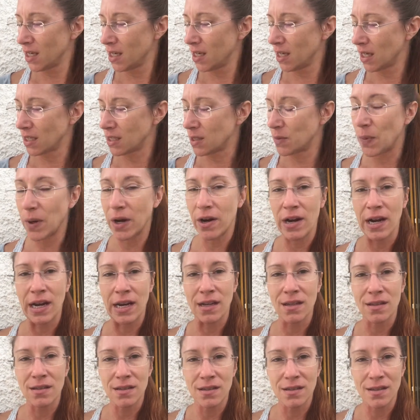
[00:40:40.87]

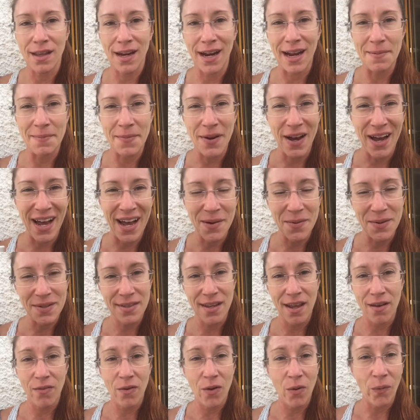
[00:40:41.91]
experience is that I'm not, I was
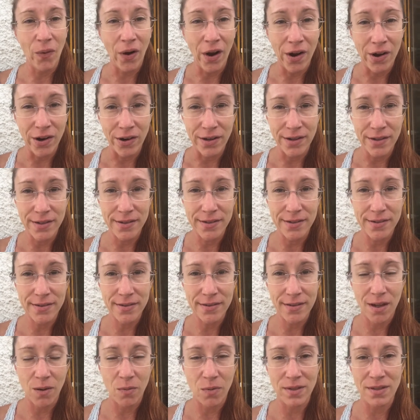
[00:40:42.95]
never wrong.
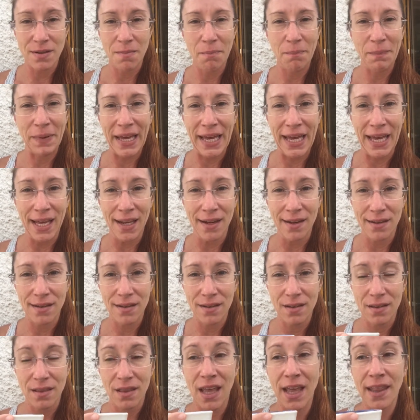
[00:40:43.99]
I wasn't bad.
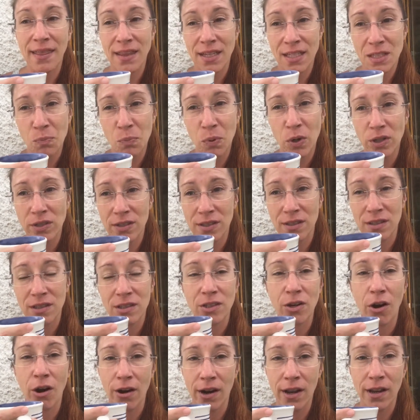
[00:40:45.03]
And this person
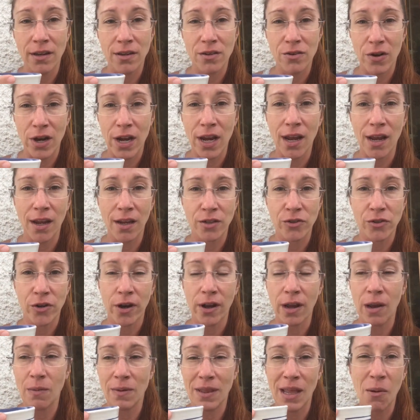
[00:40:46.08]
started drinking and
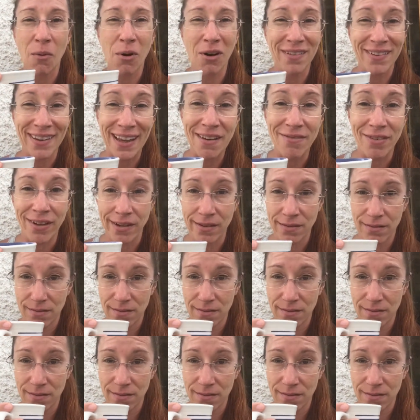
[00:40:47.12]
drugging when they were 11.